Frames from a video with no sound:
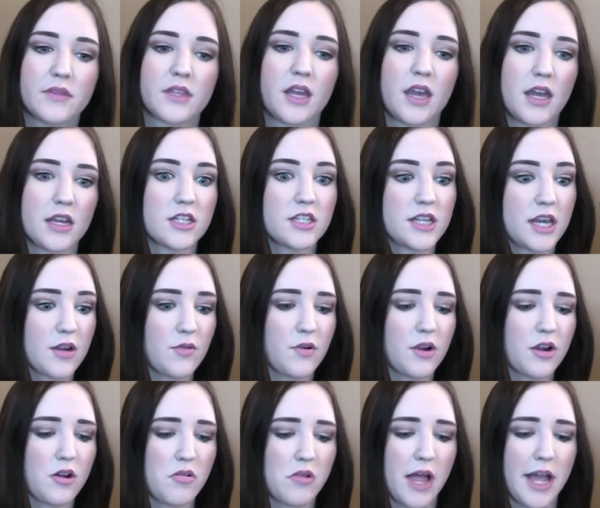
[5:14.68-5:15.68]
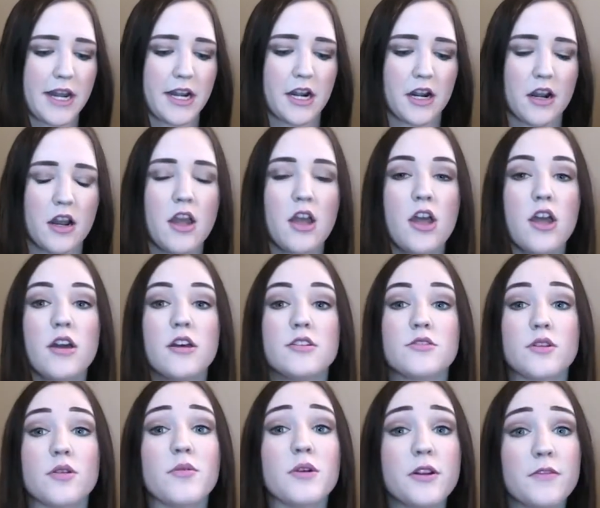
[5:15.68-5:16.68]
I just kind of want to go lighter.
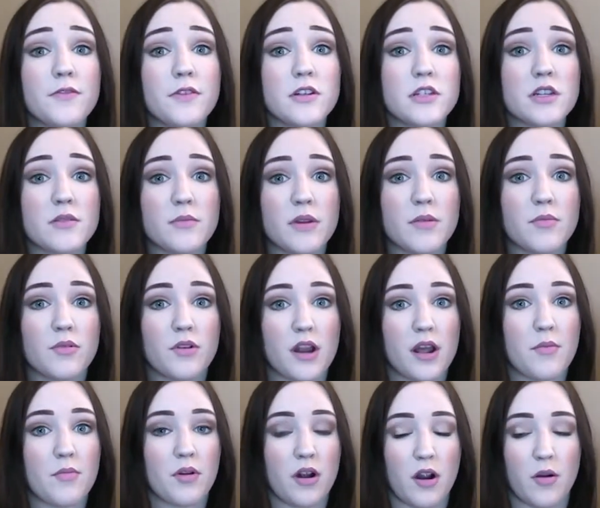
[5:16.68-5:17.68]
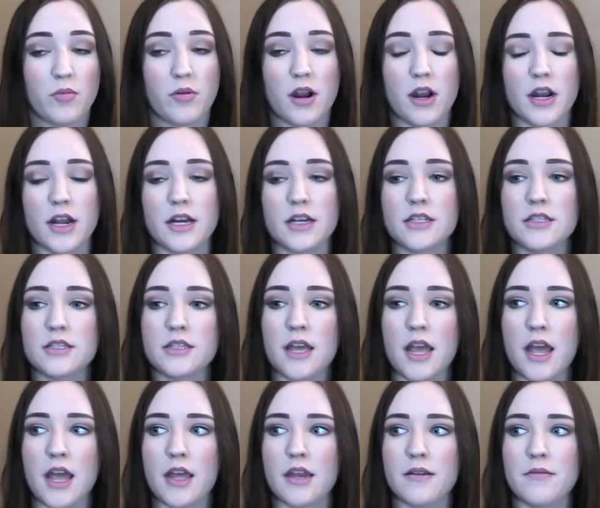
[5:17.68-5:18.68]
So I want to finish up my brunette brow products,
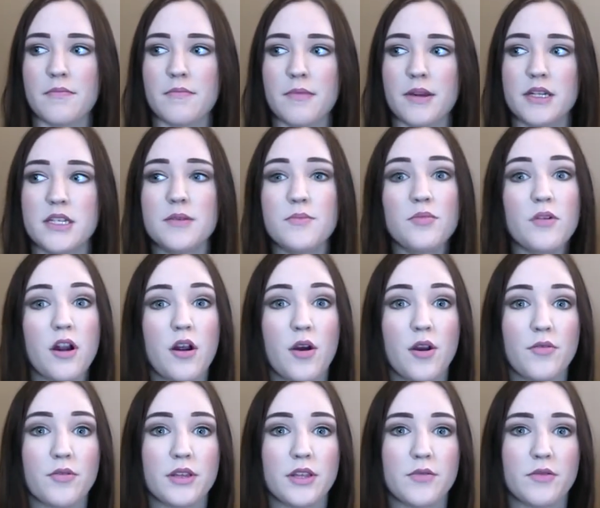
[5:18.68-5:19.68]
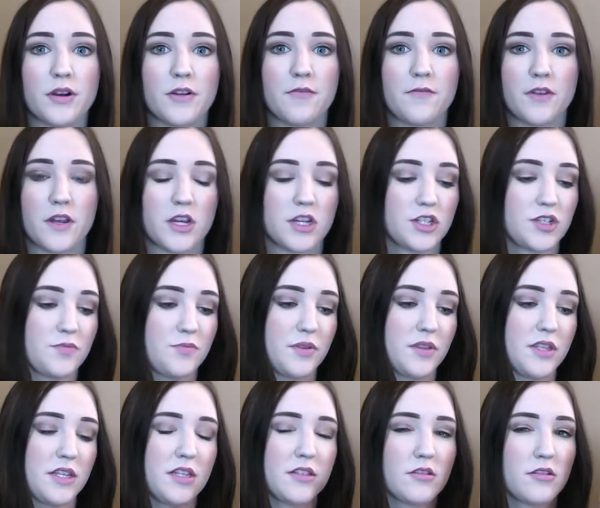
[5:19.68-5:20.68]
and my dip brow I really want to finish, but
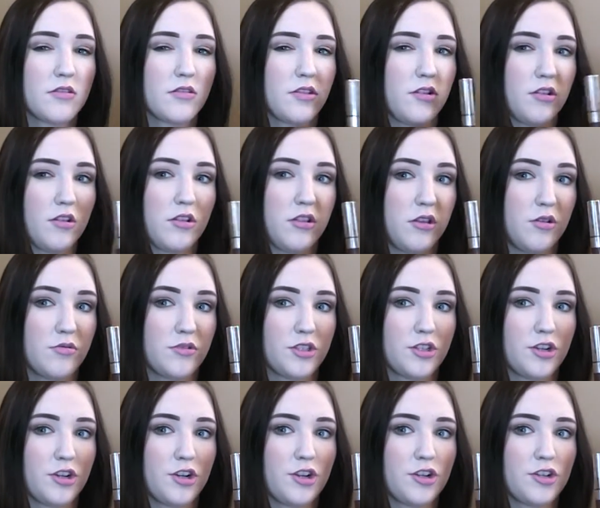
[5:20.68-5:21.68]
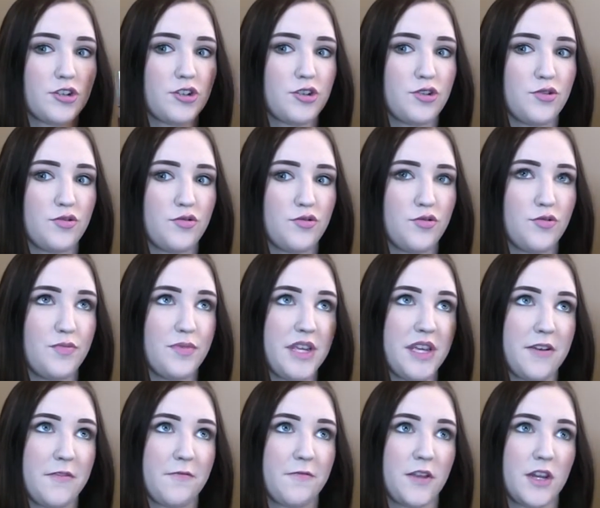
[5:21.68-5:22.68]
these are a little closer to
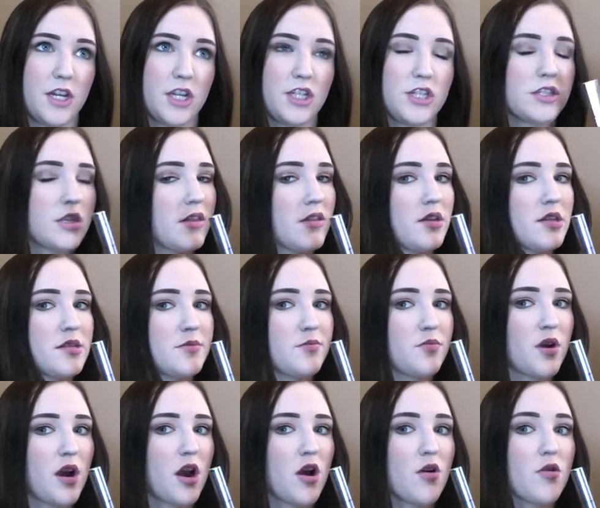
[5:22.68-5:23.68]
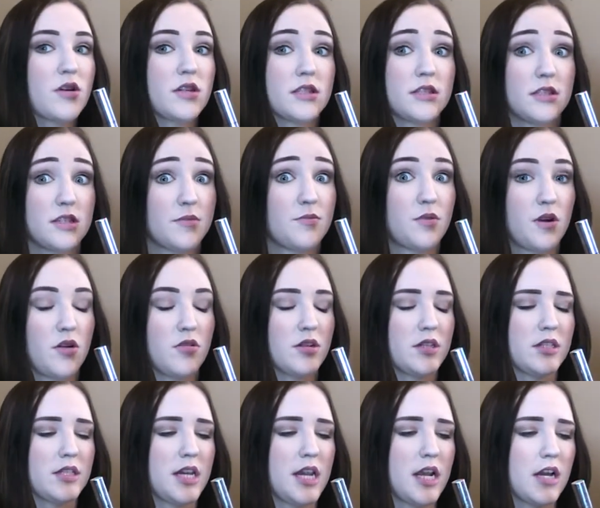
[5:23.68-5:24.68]
being finished than the dip brow, because the dip brow
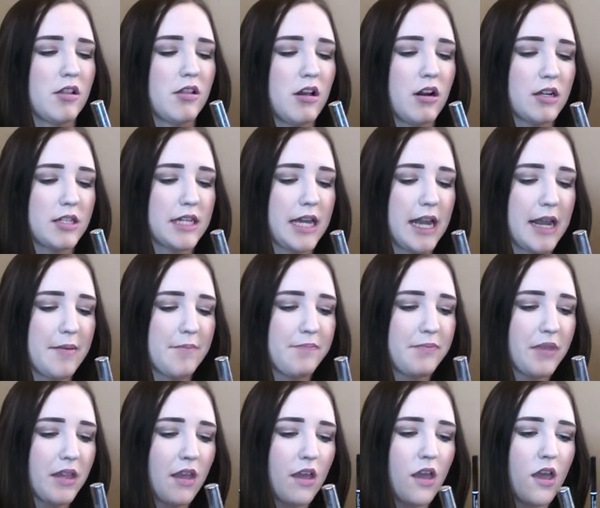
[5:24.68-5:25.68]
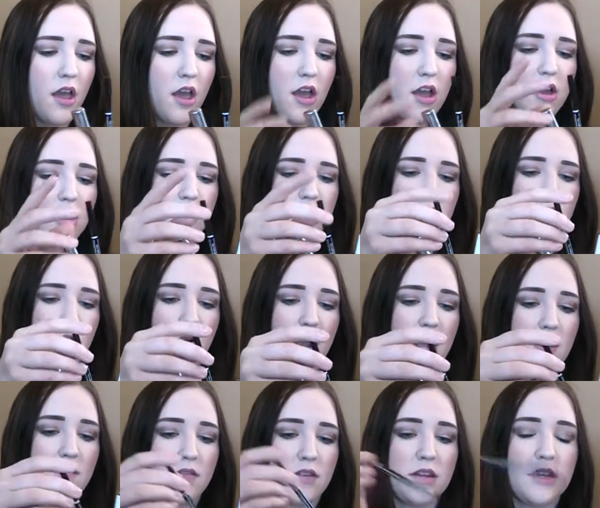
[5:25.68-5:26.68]
does take a long time. So I
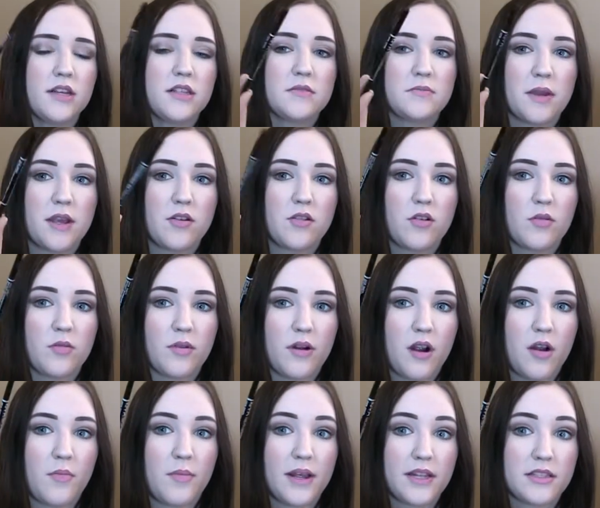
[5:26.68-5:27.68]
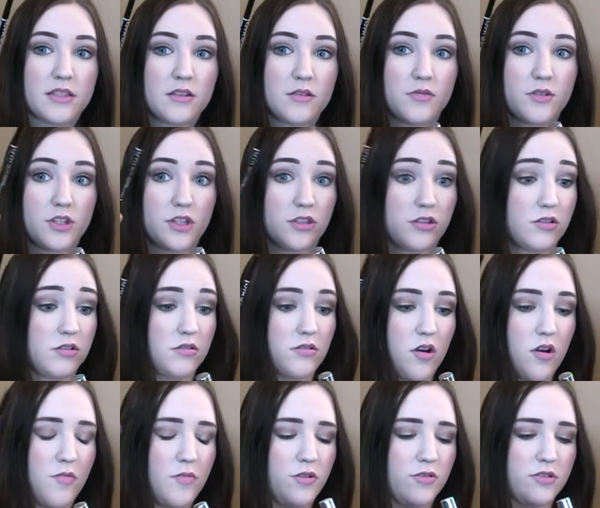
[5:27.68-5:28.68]
have the NYX Micro Brow Pencil, which is
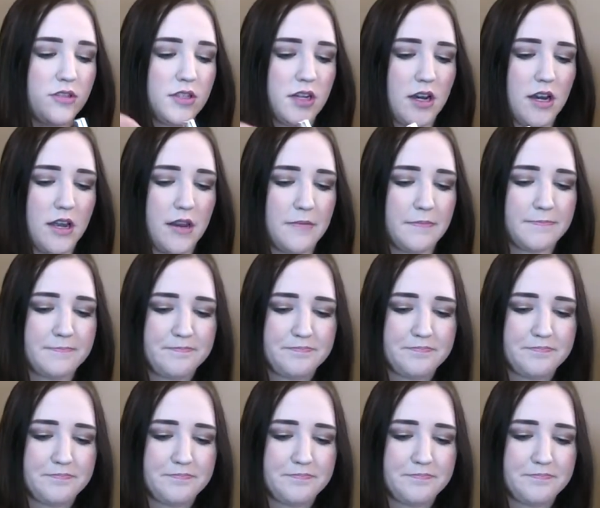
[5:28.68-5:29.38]
almost done.